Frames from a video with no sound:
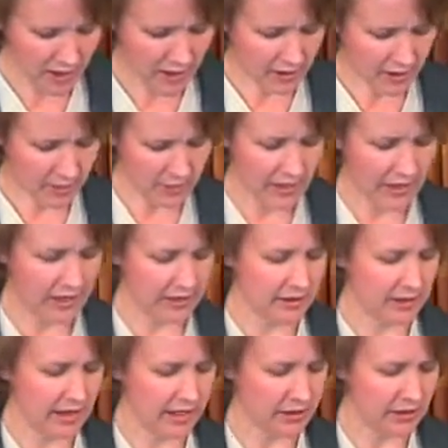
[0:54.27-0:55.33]
Um,
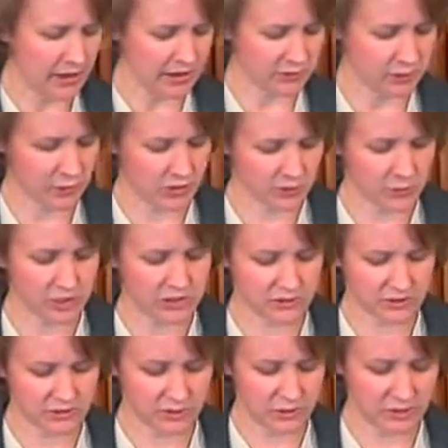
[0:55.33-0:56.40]
and, and as, as,
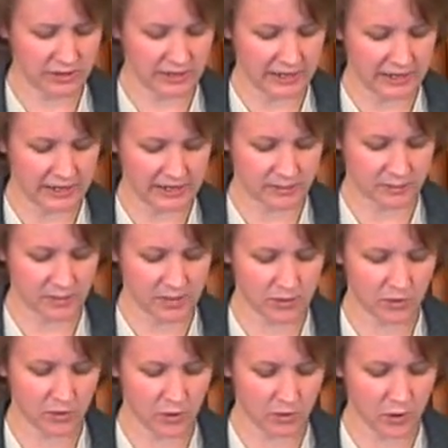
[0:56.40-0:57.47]
pressure is mounting and as
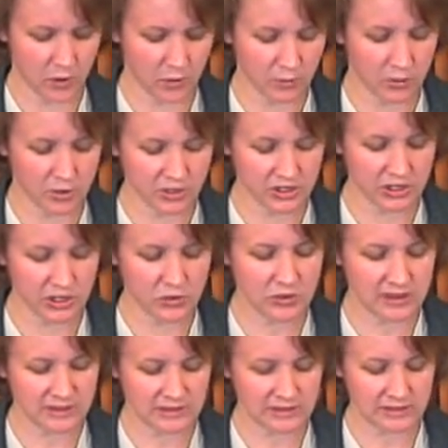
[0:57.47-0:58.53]
people are, are, pushing Louis
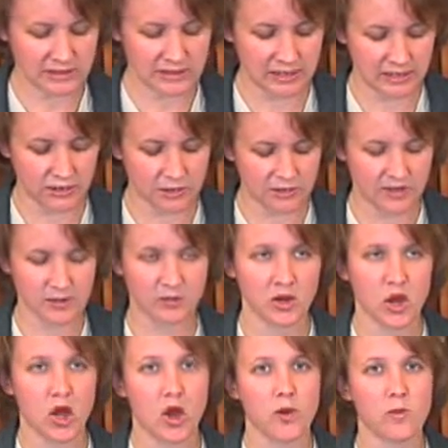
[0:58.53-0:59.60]
XVI to accept
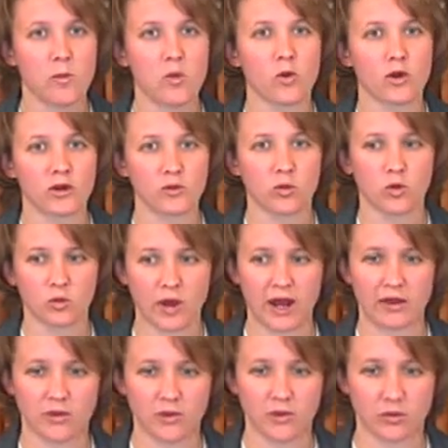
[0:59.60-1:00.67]
more and more
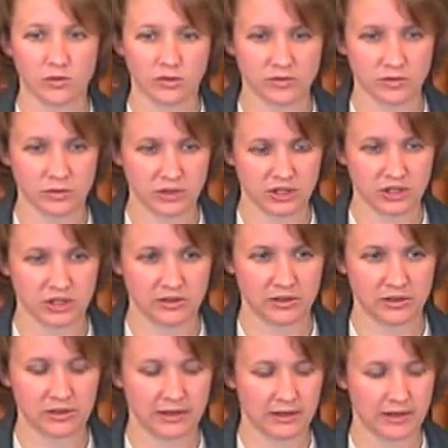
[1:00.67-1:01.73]
radical
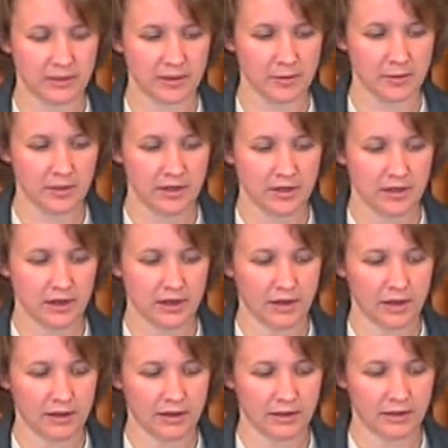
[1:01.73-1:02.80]
revolutionary um,
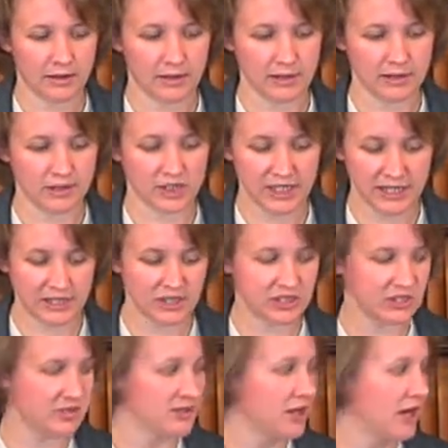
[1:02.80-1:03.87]
uh, uh,
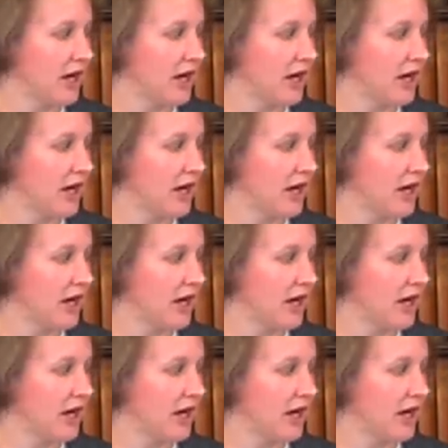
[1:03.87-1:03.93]
changes,